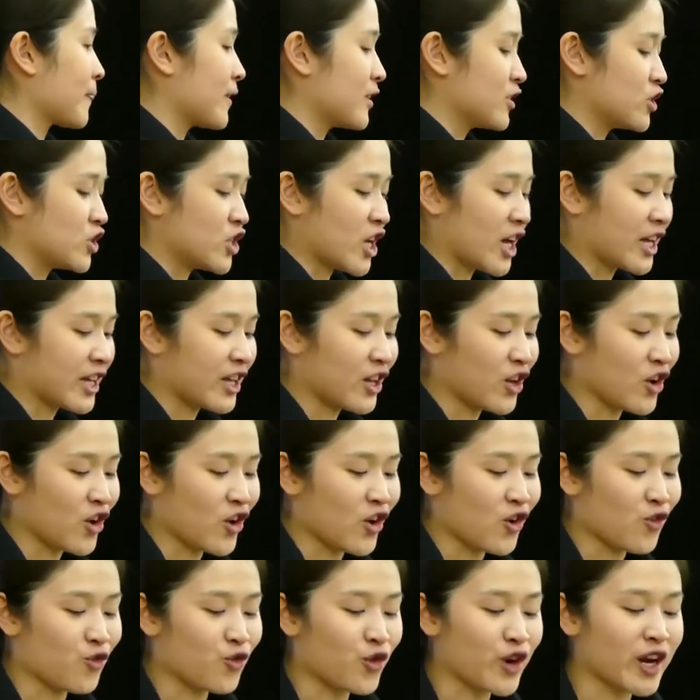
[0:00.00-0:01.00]
And Jackie O
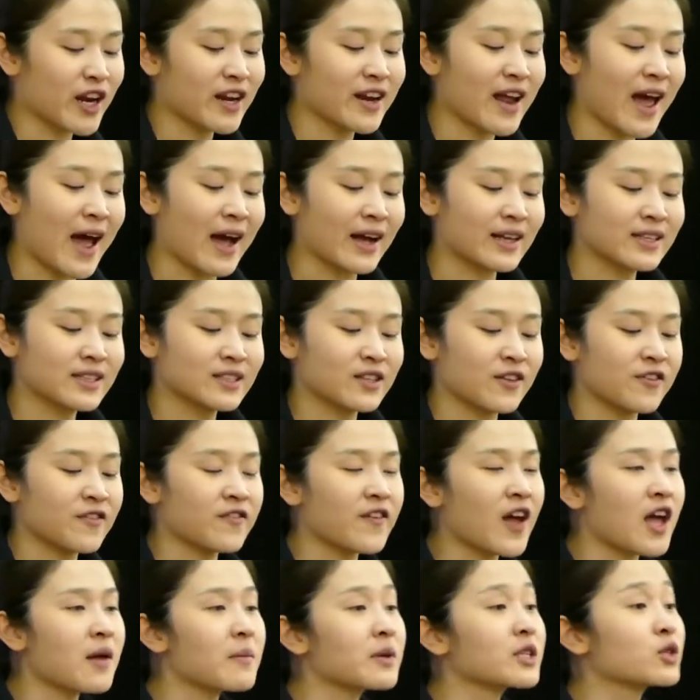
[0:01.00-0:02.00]
reenacts the
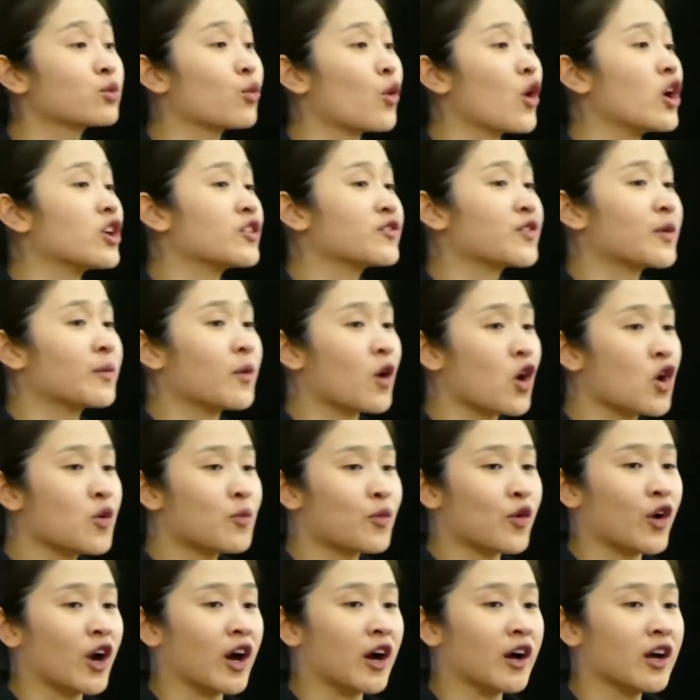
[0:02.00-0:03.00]
famous words from
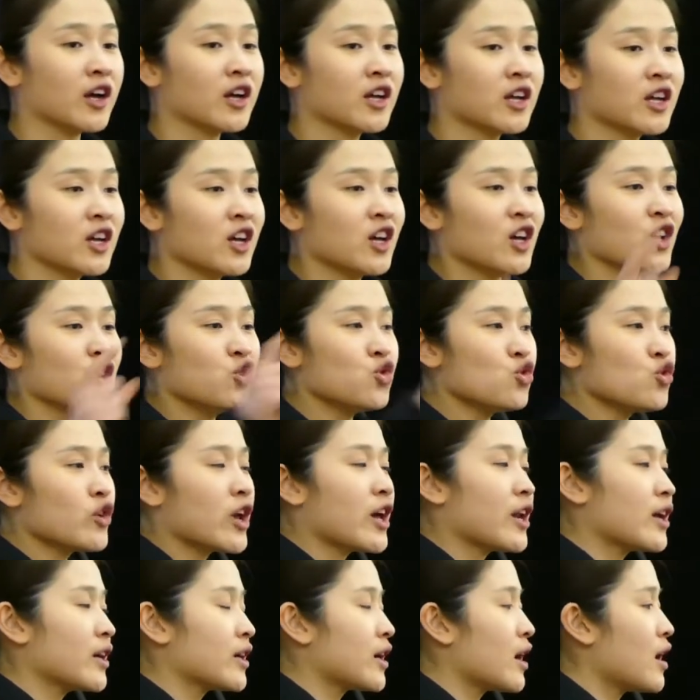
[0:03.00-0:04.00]
Oprah, "You
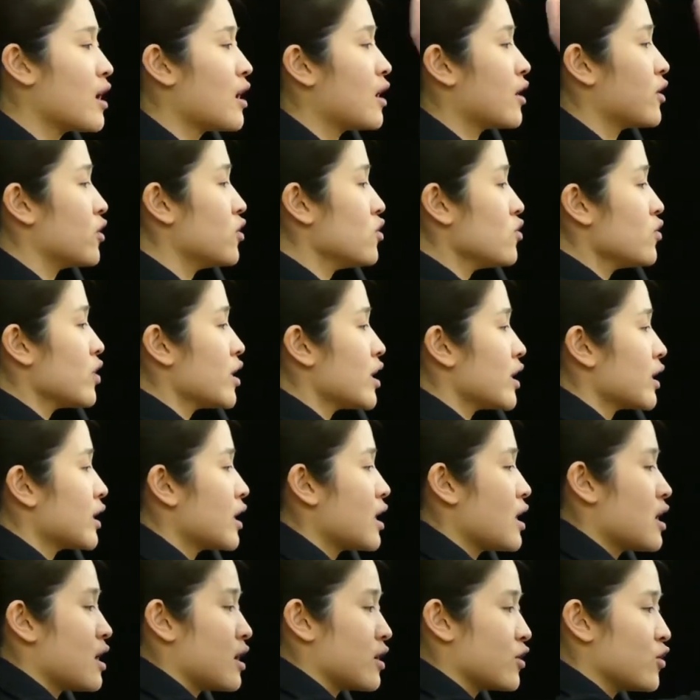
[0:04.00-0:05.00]
get a car, you get a
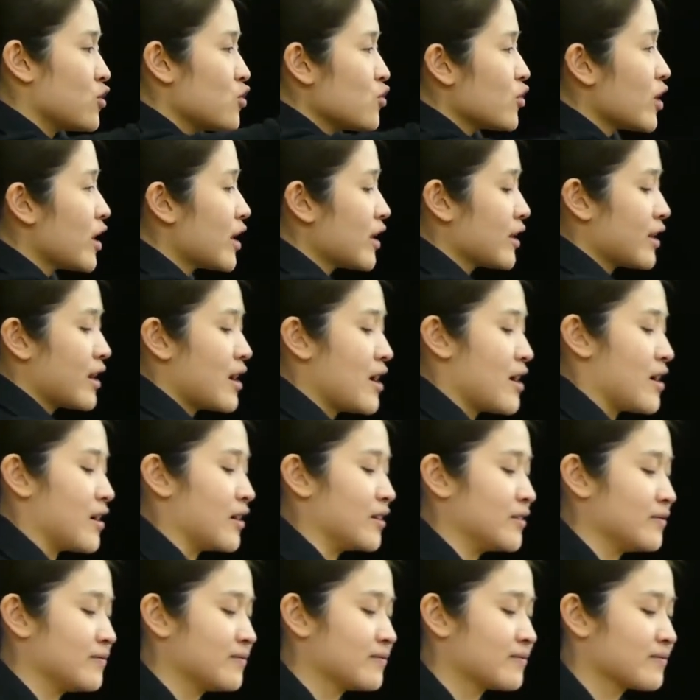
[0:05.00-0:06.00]
car, you get a
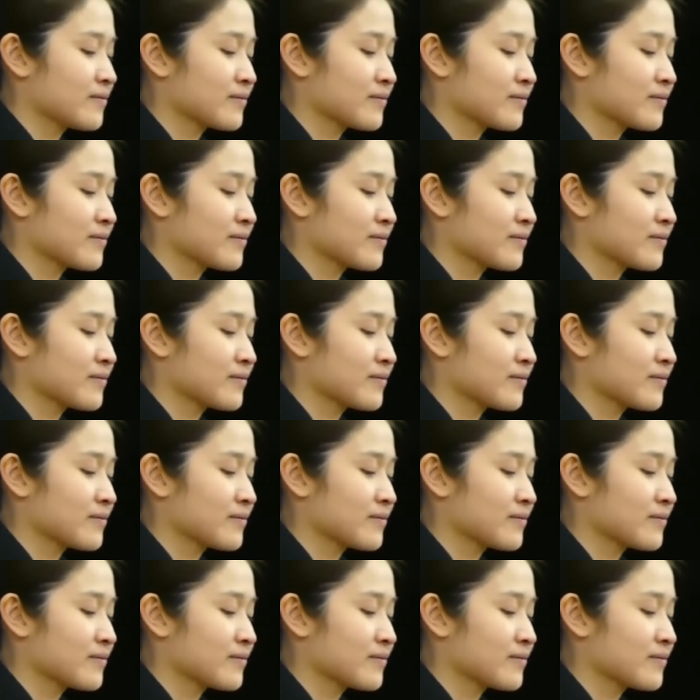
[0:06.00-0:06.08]
car."